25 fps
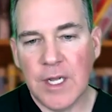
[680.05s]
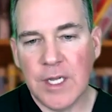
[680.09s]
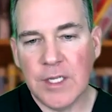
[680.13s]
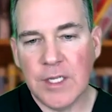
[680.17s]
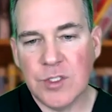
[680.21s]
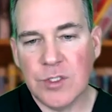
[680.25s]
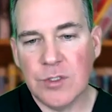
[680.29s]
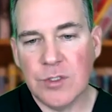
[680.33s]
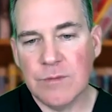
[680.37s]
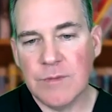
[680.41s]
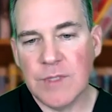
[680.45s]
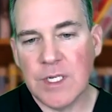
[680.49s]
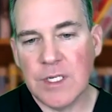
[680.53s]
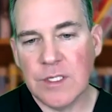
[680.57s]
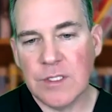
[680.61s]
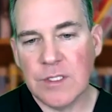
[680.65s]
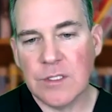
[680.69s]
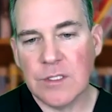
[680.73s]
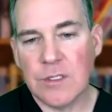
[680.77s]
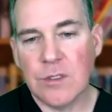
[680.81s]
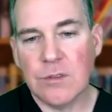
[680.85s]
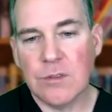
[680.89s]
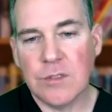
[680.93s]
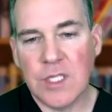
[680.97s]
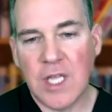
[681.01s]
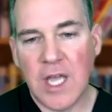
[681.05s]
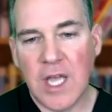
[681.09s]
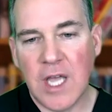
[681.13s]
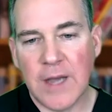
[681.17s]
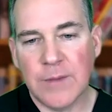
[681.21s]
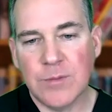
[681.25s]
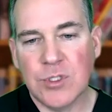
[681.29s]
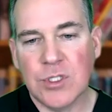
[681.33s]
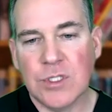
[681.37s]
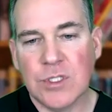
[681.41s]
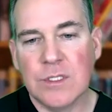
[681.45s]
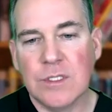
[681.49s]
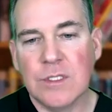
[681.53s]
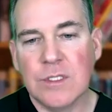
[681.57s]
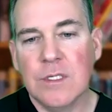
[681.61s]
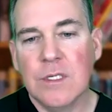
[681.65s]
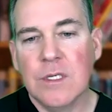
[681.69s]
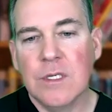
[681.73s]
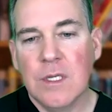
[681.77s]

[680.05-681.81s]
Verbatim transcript: I assume that it's closed captioning. Yeah, so